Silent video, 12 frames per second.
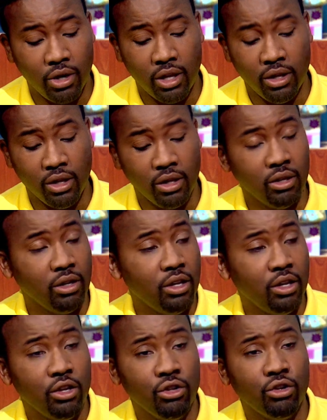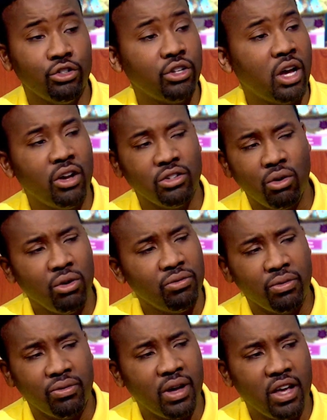and then your child is only
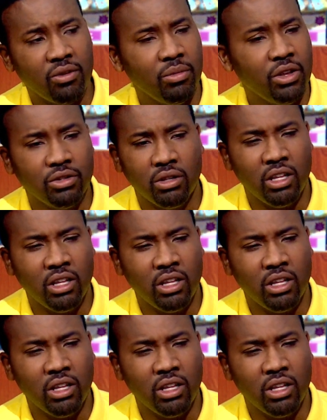for 5 minutes.